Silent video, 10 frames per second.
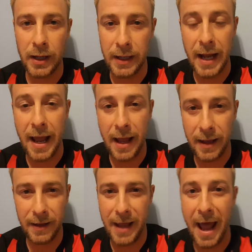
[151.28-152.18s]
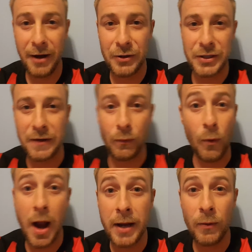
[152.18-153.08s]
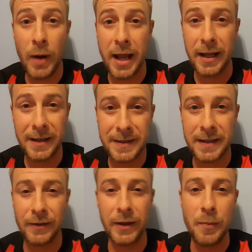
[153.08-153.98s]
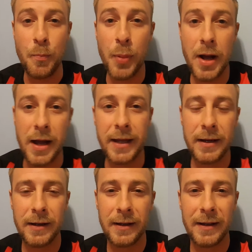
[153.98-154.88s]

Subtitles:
an energy right away, instantly, but